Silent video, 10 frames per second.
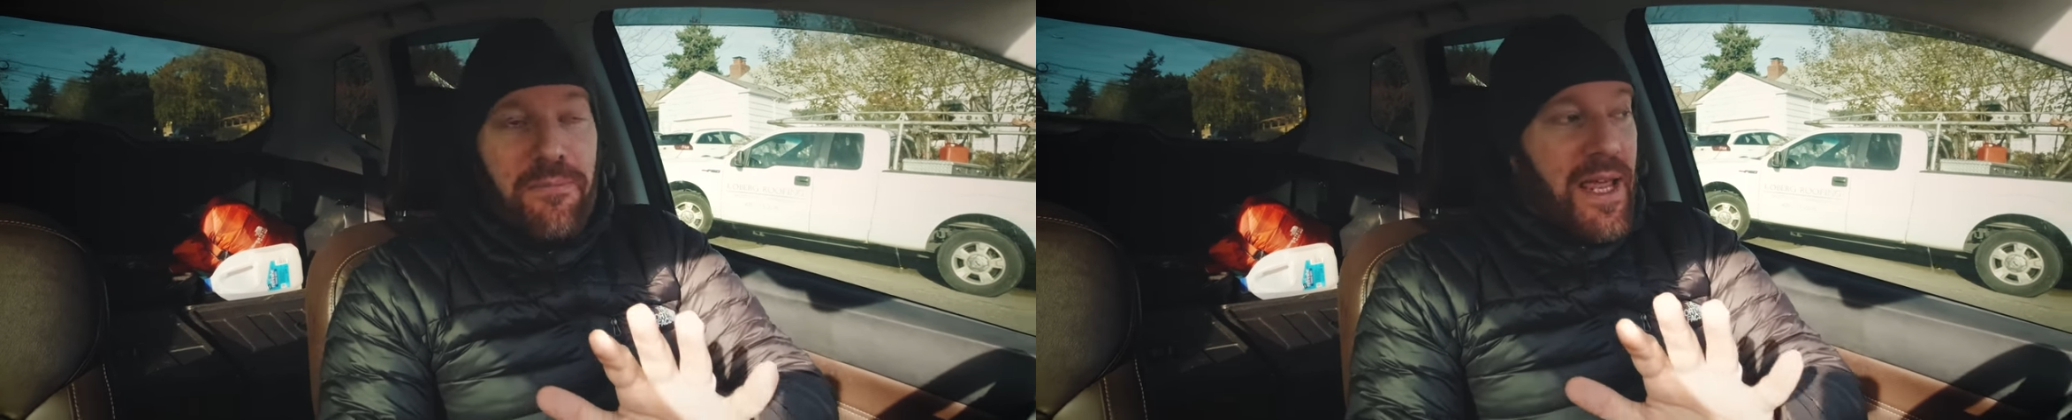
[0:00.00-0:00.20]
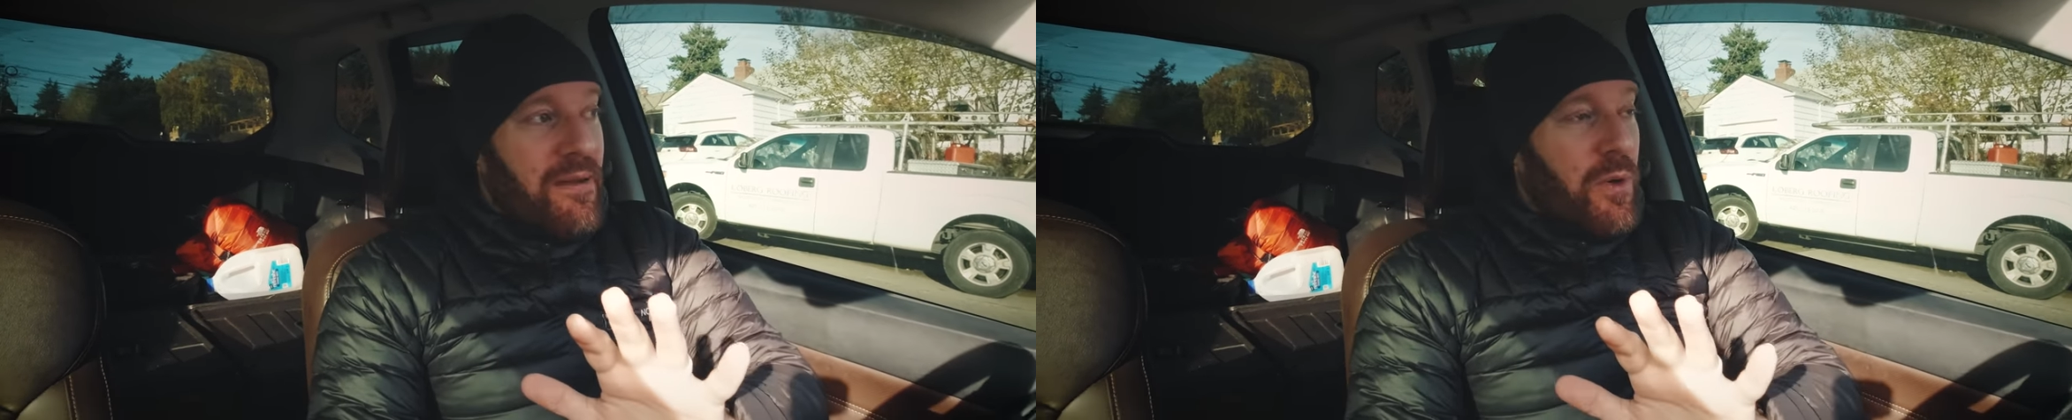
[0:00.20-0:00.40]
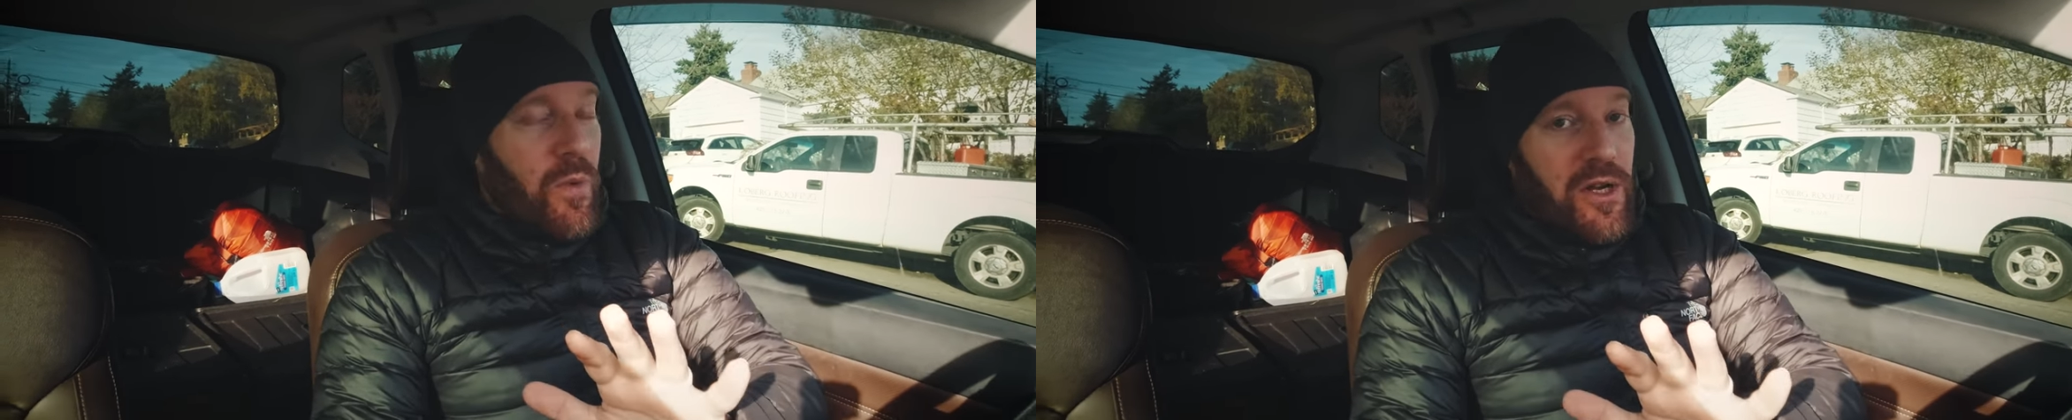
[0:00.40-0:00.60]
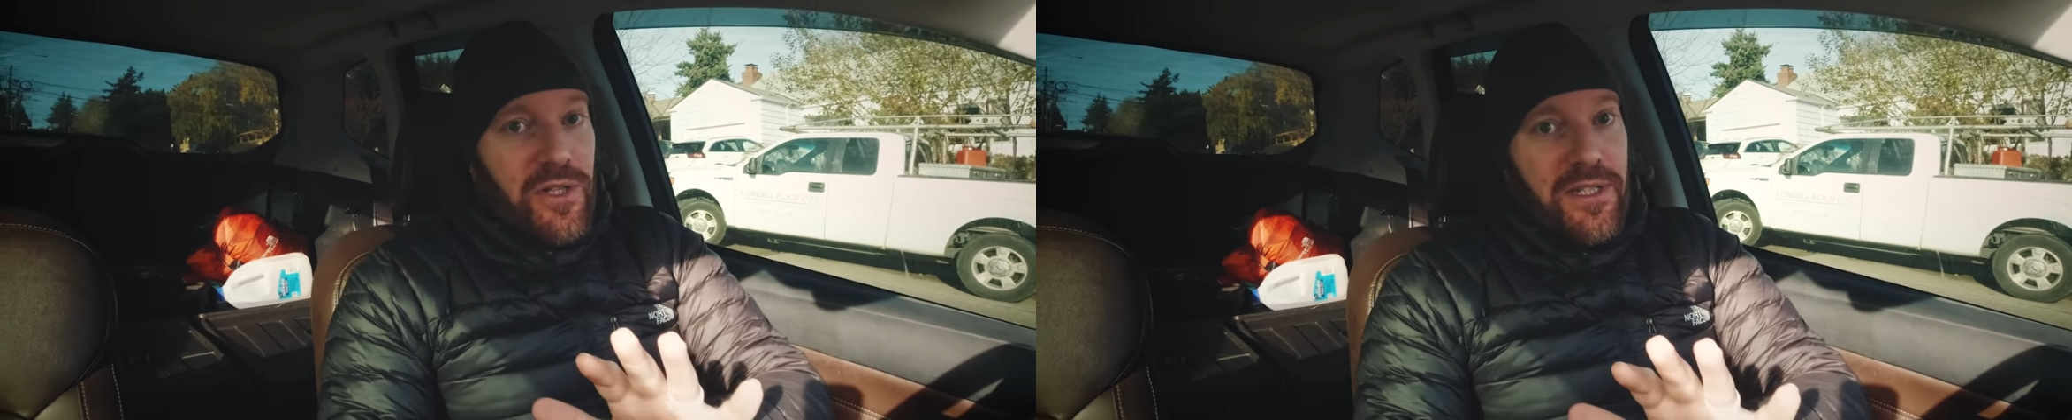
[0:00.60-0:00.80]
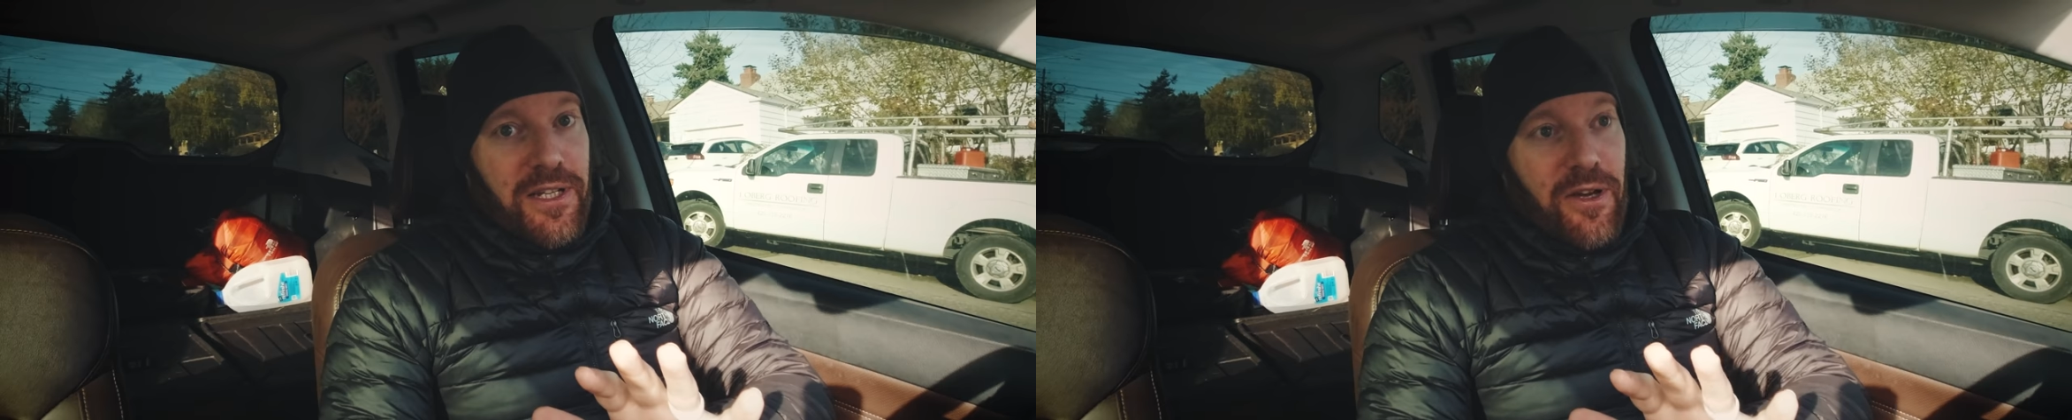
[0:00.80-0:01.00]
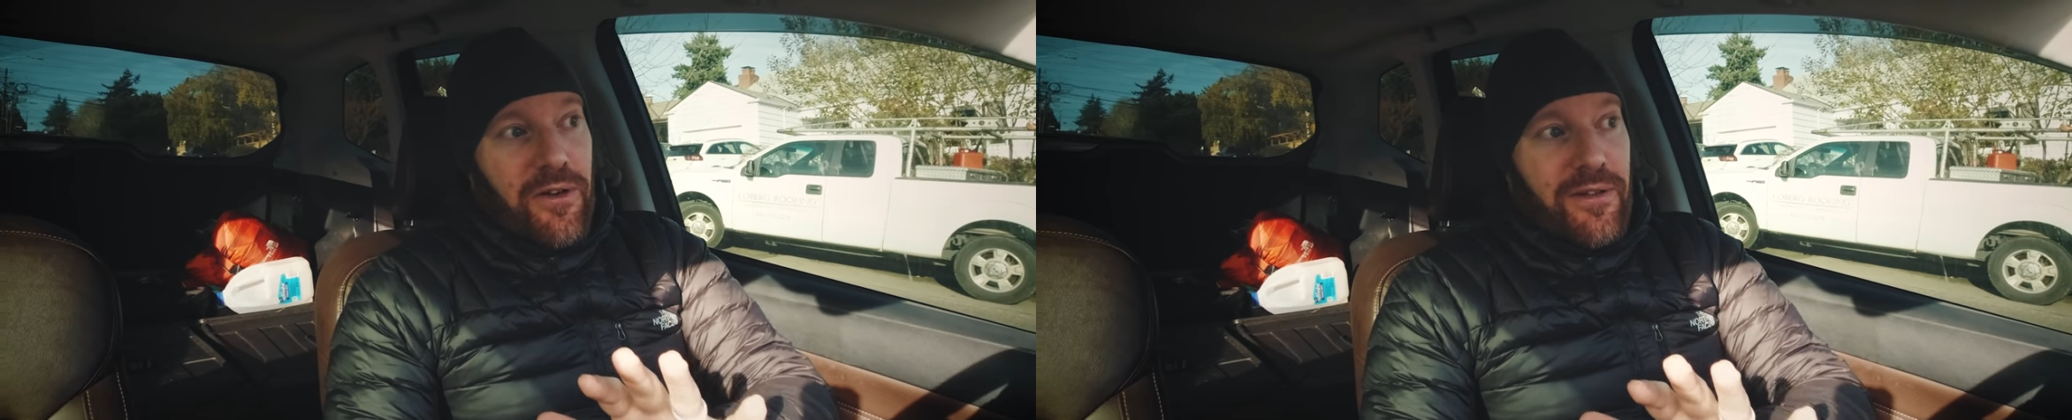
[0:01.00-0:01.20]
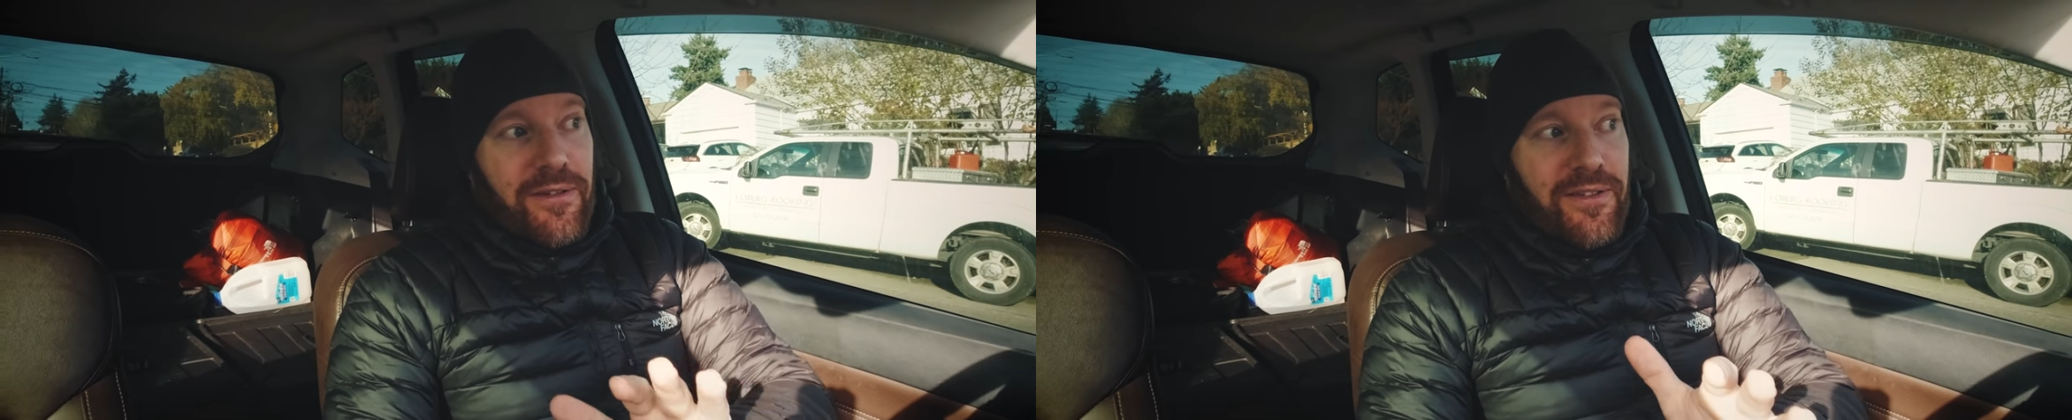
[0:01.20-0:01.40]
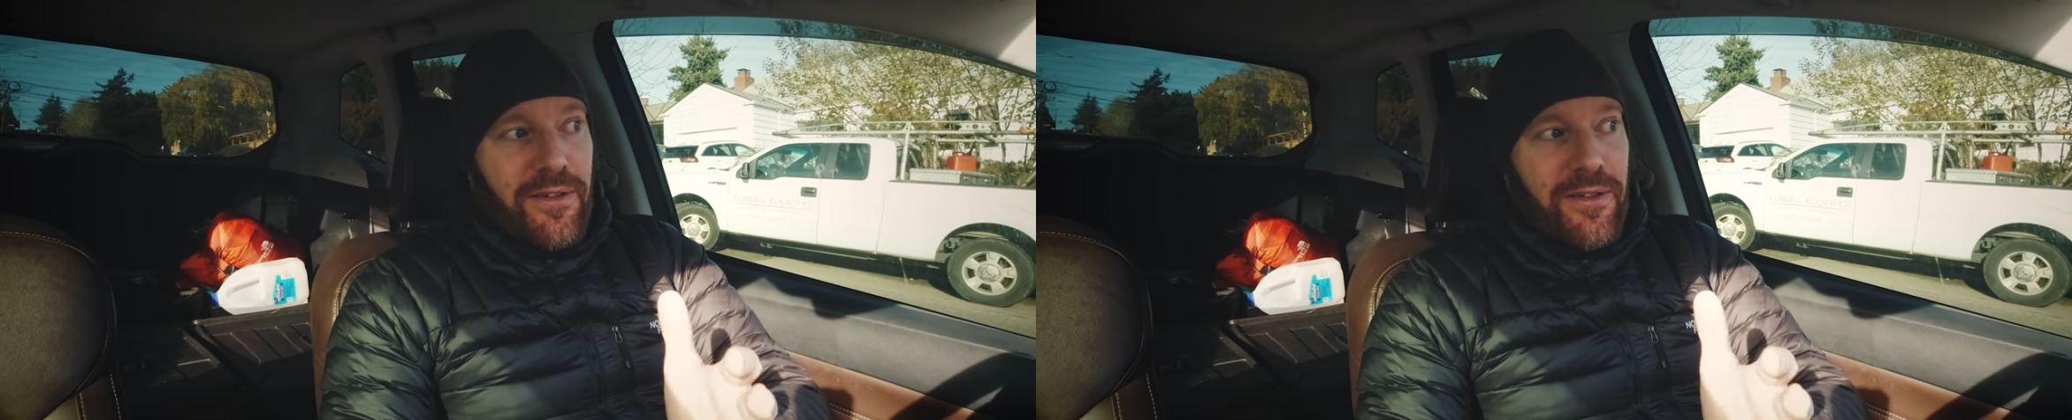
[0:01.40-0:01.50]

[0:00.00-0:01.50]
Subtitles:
may be watching this and going,